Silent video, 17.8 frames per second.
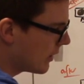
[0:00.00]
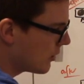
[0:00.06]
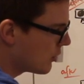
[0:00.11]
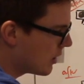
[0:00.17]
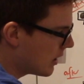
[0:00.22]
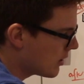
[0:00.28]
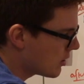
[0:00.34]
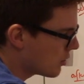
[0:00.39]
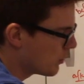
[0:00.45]
is
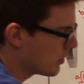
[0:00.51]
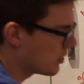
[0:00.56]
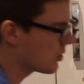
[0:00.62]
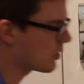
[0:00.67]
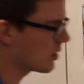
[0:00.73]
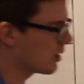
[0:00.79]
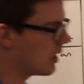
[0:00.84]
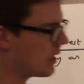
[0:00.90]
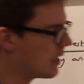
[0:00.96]
yet, so we're
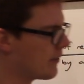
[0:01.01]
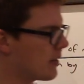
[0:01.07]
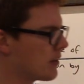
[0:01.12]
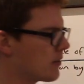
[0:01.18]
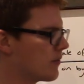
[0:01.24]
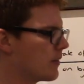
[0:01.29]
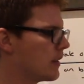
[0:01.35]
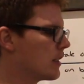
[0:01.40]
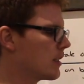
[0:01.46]
just going to leave it
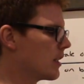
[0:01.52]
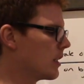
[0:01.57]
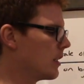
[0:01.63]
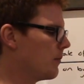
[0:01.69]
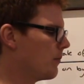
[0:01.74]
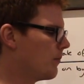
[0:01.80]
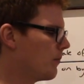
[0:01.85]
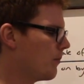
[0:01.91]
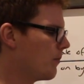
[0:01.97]
as VC.
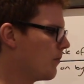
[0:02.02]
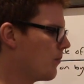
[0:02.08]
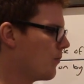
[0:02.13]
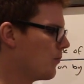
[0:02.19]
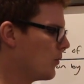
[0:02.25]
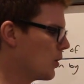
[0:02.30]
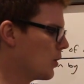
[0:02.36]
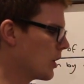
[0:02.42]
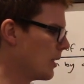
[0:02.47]

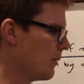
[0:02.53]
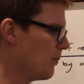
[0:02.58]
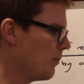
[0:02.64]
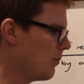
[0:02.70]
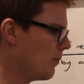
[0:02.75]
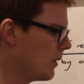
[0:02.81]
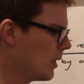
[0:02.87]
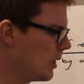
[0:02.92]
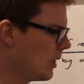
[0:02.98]
Okay?
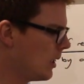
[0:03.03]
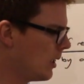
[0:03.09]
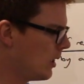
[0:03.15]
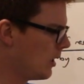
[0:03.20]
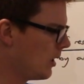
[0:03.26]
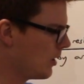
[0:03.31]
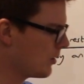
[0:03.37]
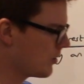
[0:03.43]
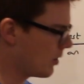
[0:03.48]

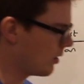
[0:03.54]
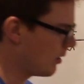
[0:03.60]
So